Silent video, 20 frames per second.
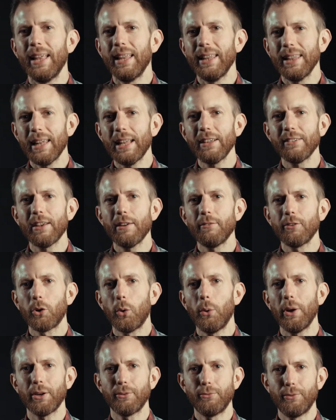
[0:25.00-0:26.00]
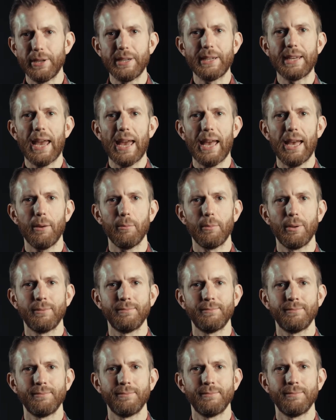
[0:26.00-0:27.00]
Let's have a quick recap.
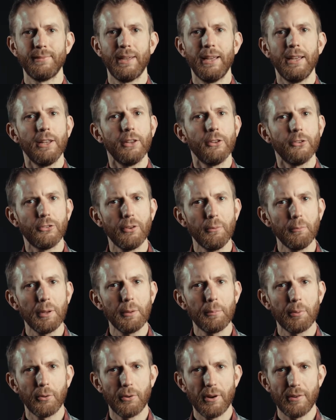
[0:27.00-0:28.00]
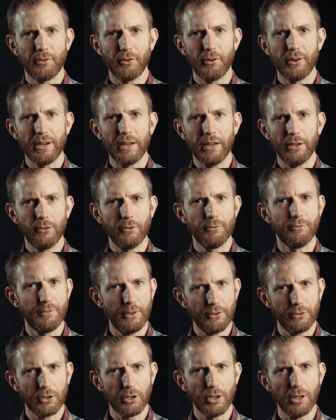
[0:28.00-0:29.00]
SymplyPERIFERY is a
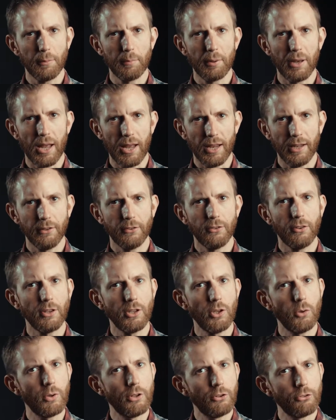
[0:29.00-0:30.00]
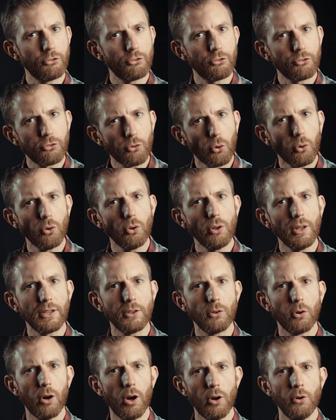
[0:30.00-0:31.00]
physical appliance that you install in
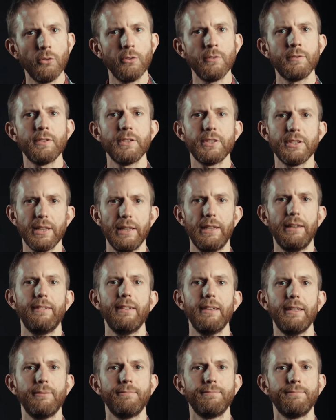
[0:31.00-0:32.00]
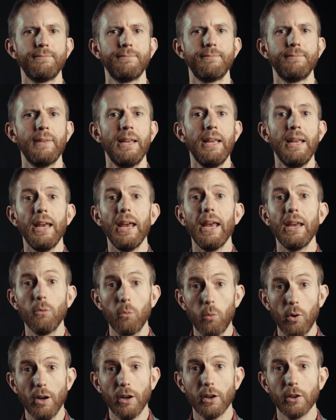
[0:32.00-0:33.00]
your own facility. It
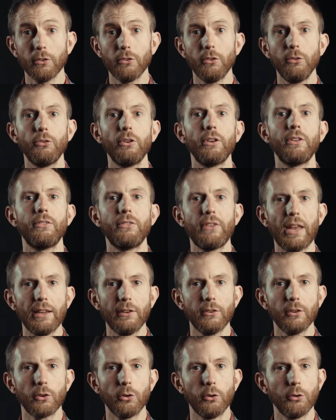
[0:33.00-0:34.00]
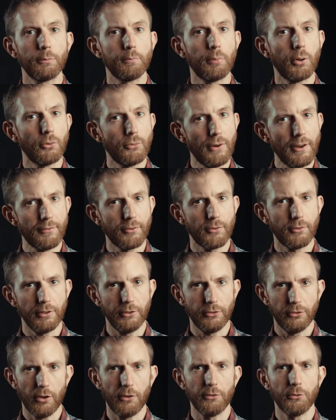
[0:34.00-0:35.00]
works using Datacall's periphery
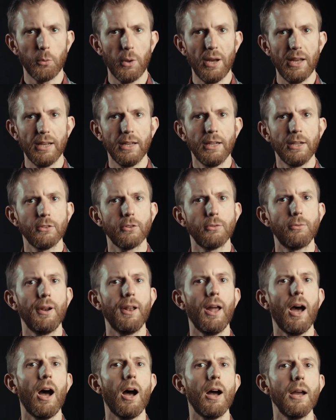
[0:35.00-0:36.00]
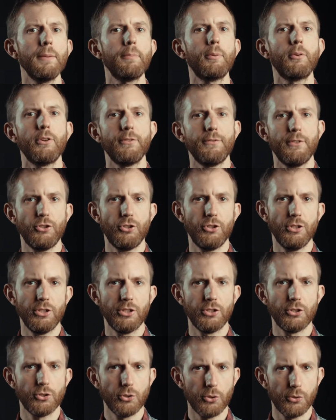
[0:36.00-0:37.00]
software to run a hyper-efficient
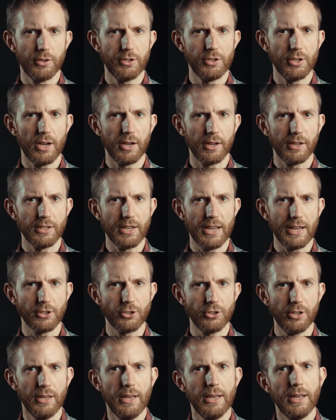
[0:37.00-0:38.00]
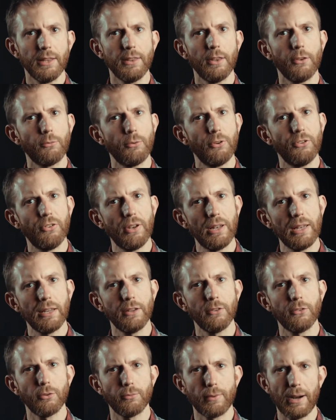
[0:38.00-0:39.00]
storage architecture that's resilient
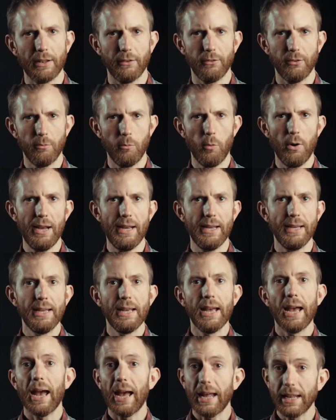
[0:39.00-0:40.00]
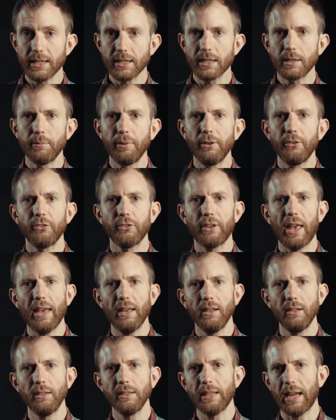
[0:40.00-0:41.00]
to ransomware and can be
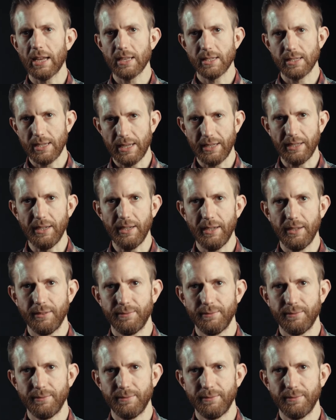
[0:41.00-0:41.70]
scaled as needed.